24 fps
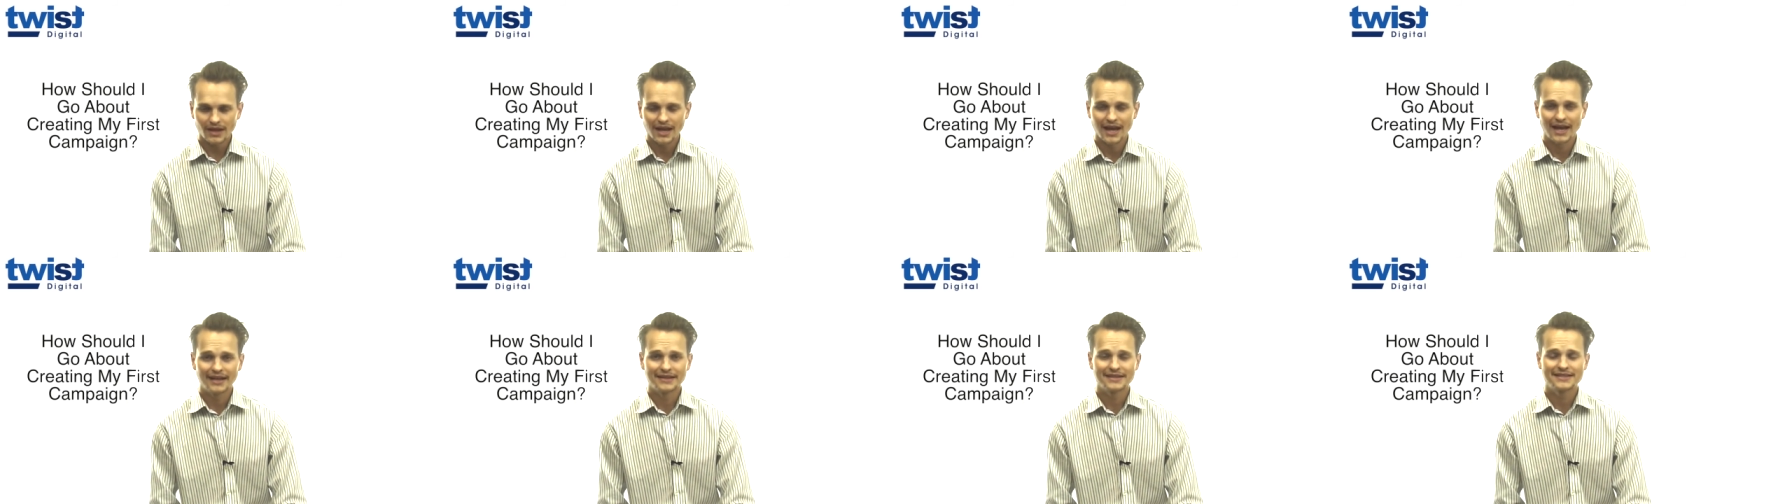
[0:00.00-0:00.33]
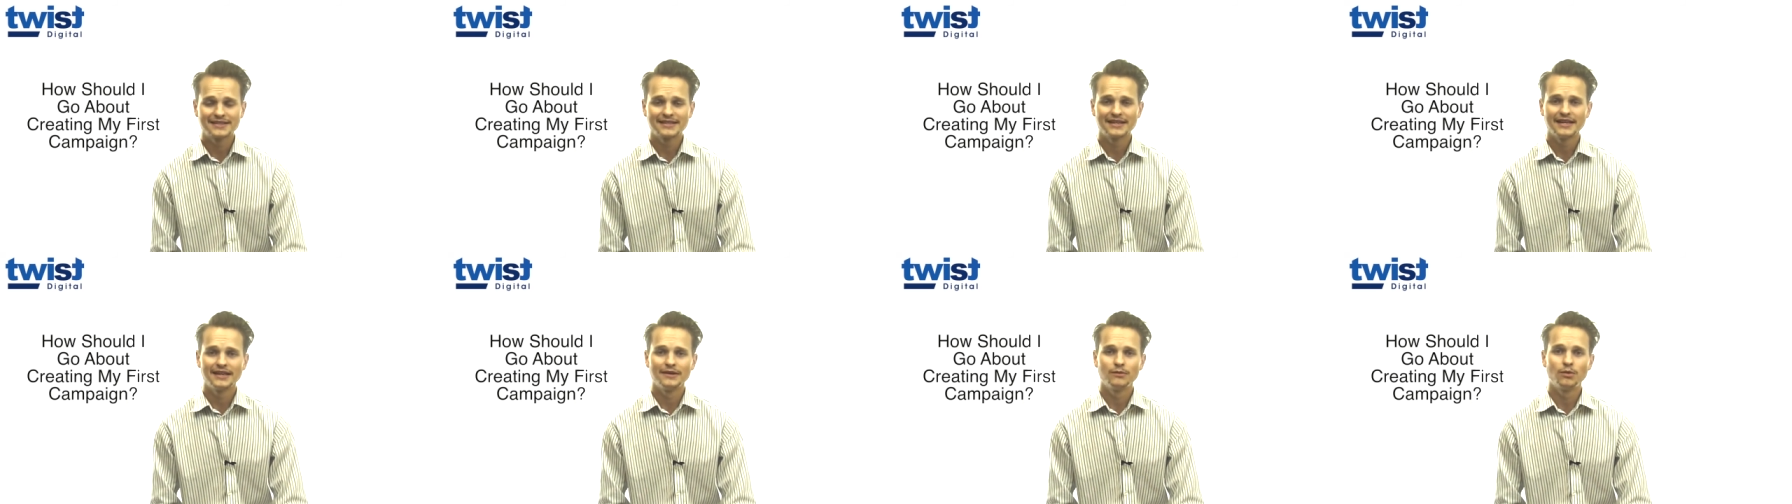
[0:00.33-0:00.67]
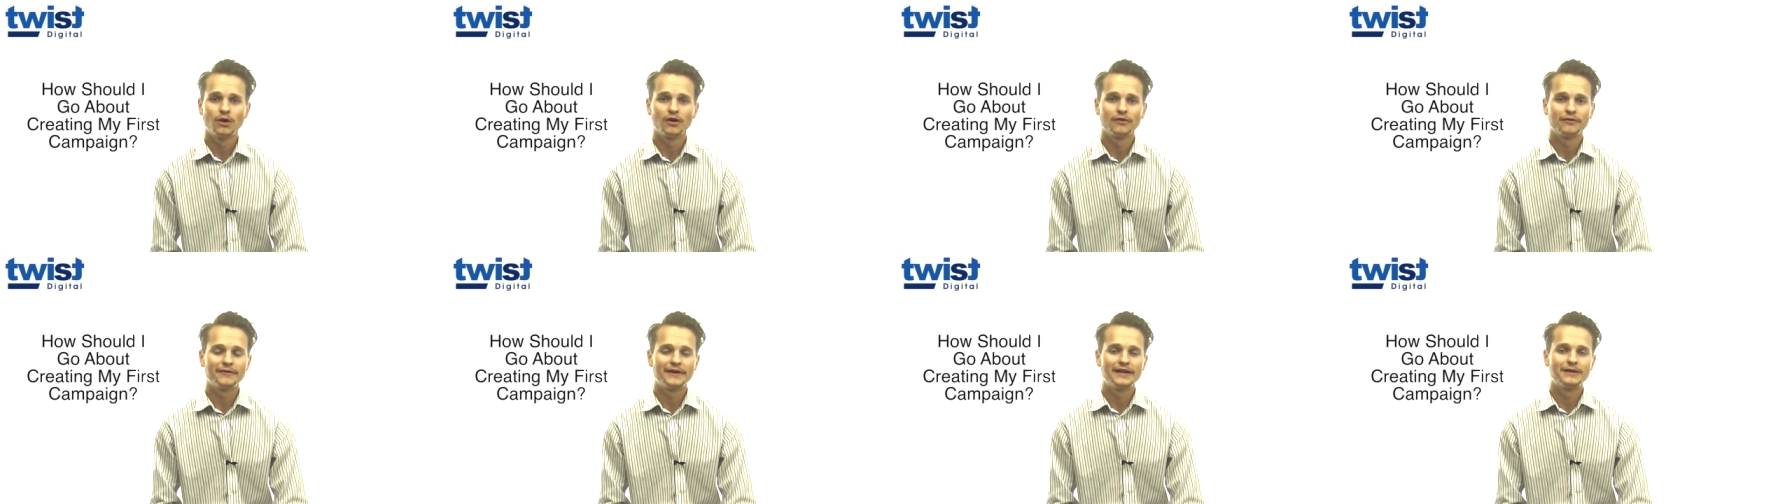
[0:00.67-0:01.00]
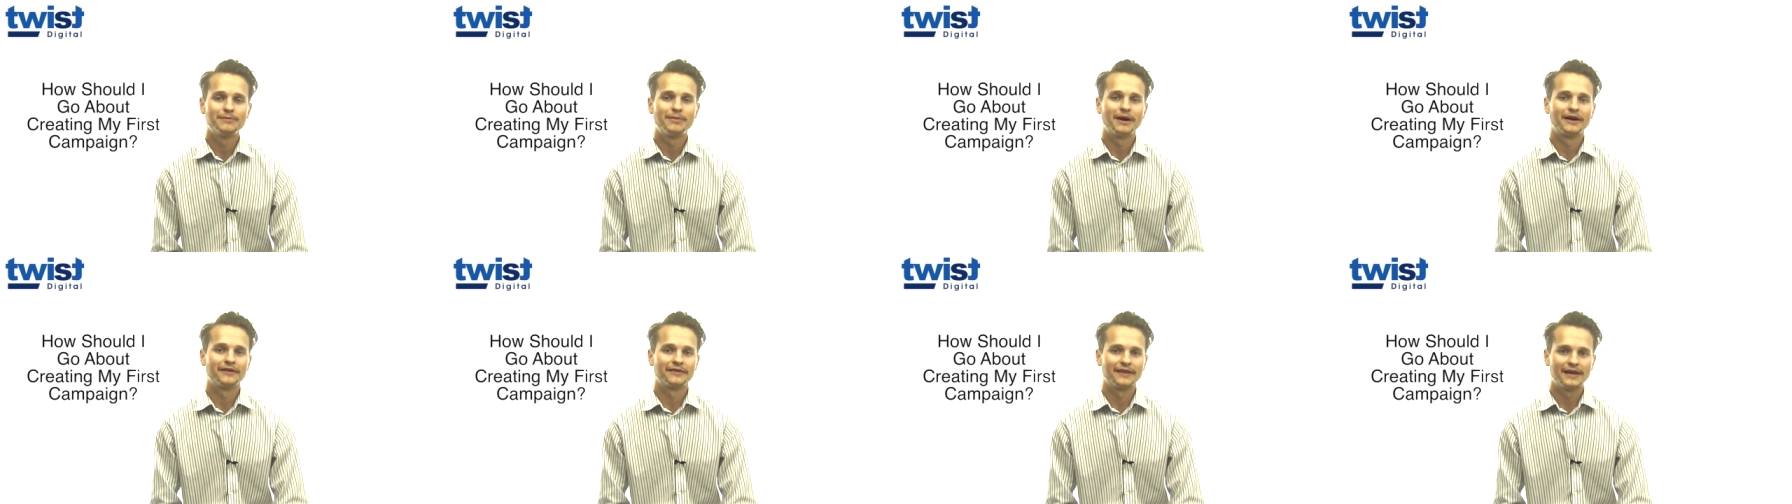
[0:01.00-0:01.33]
and see what
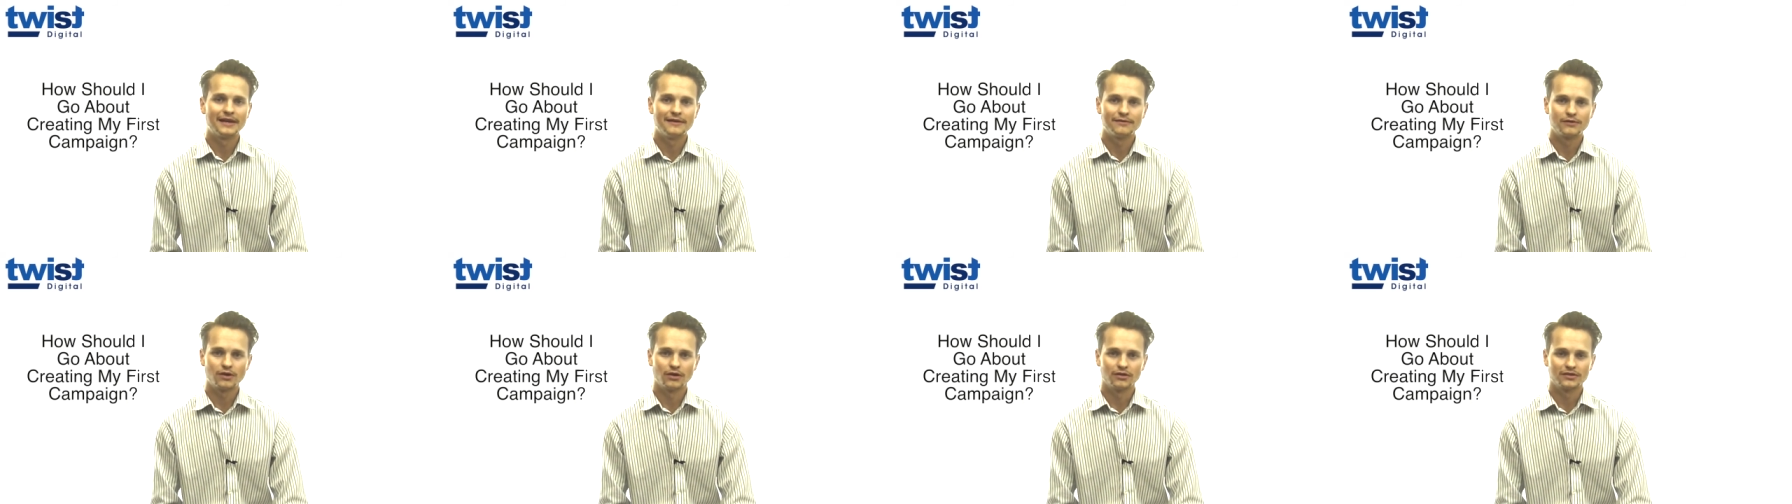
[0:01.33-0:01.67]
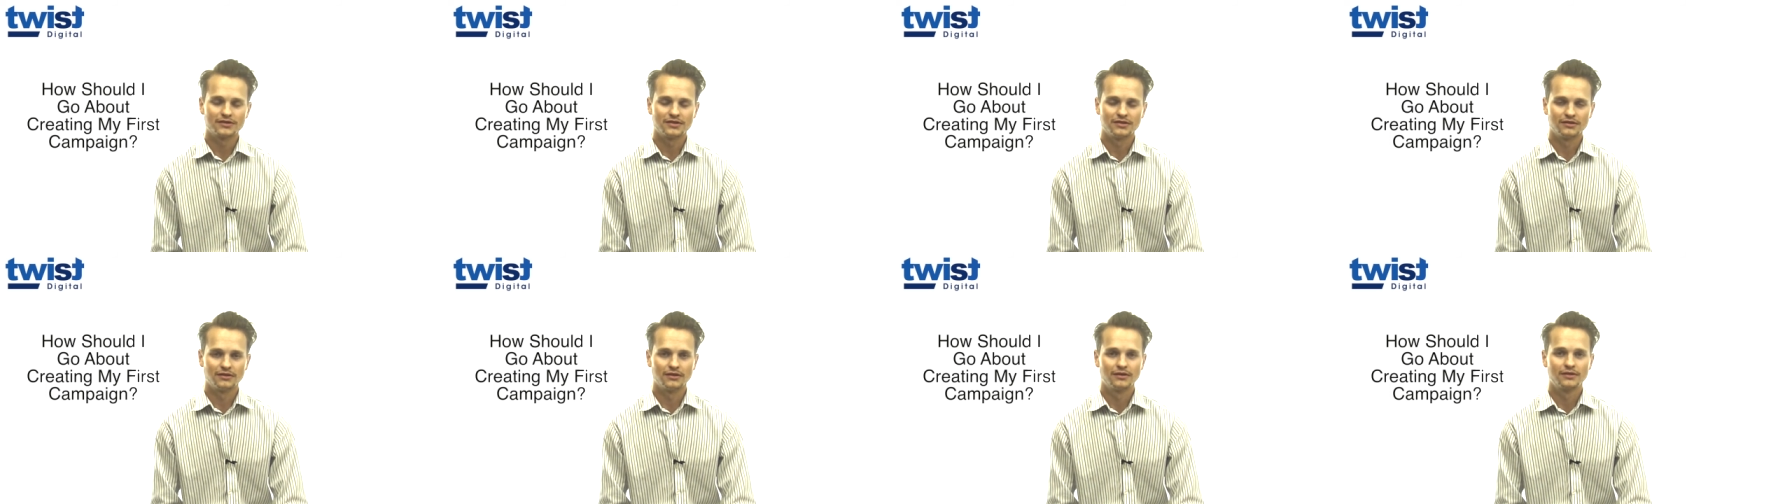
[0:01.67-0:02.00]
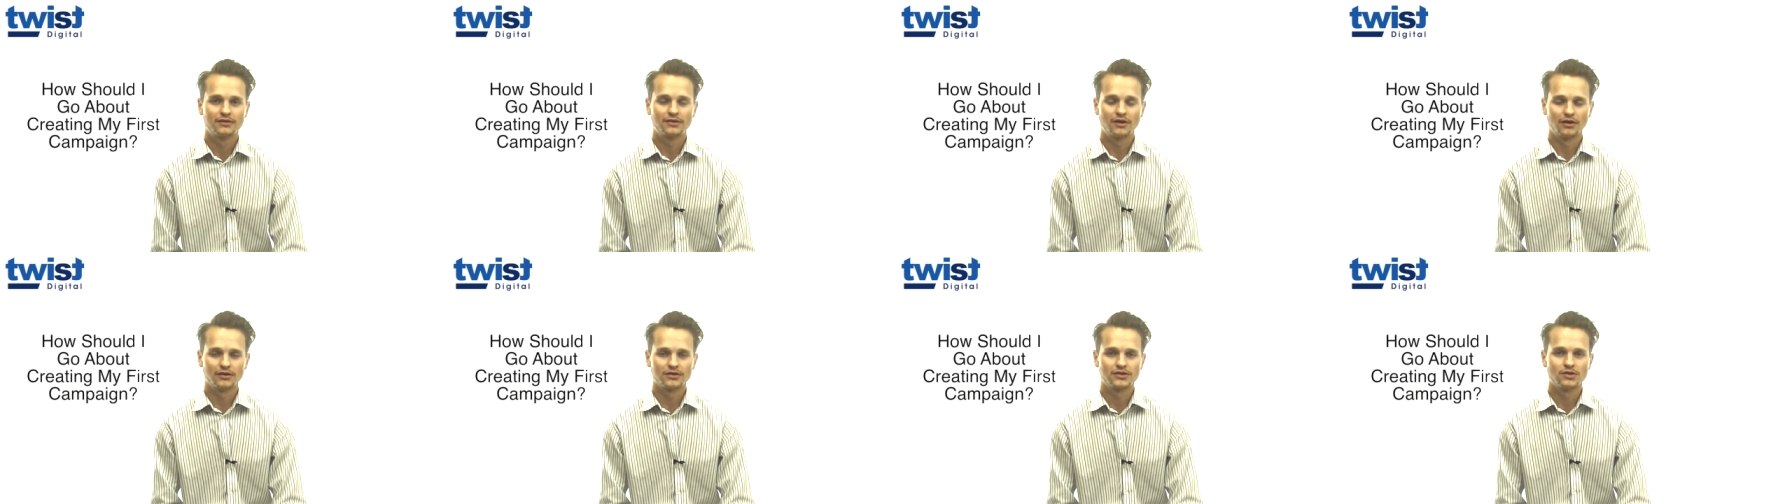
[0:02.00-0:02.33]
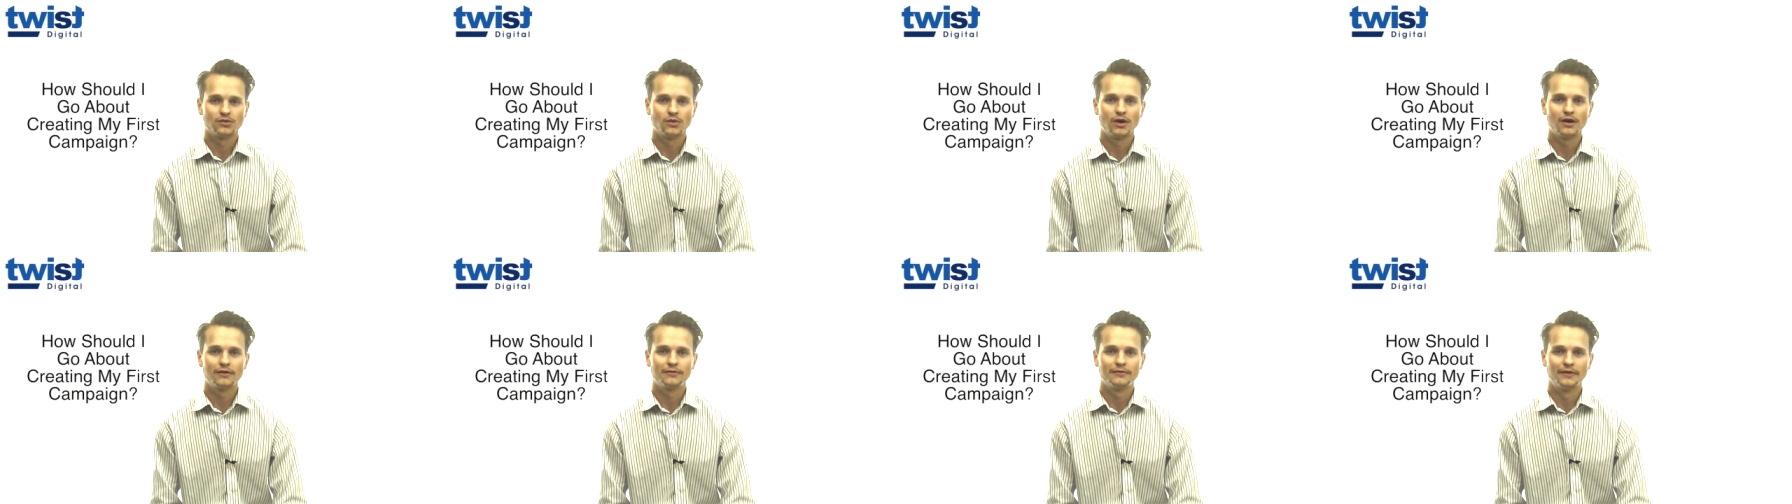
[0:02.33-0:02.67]
feedback they've got
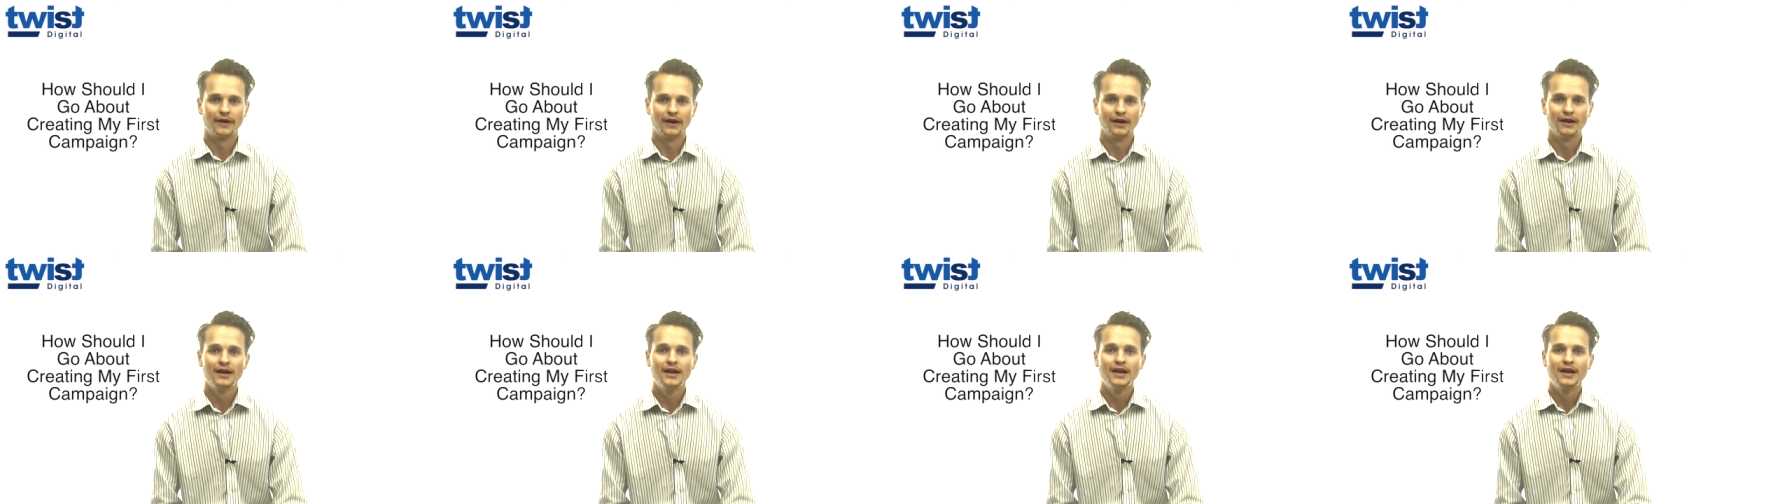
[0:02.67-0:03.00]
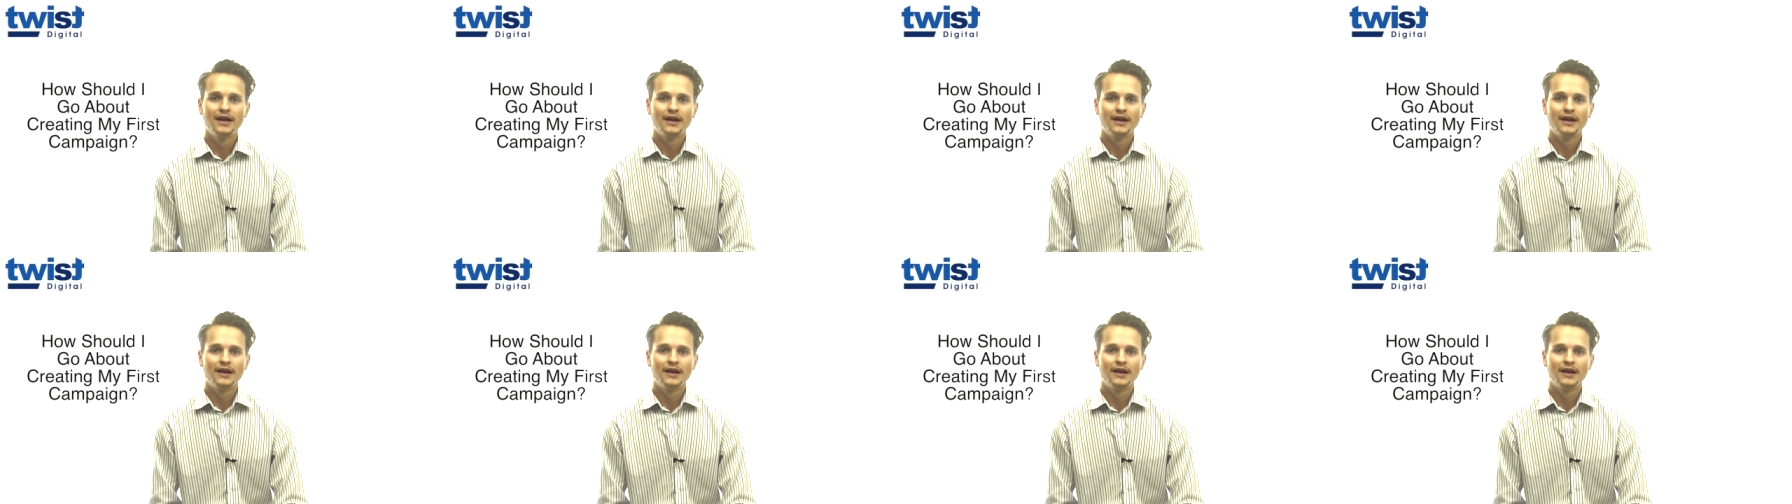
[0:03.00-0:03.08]
to offer,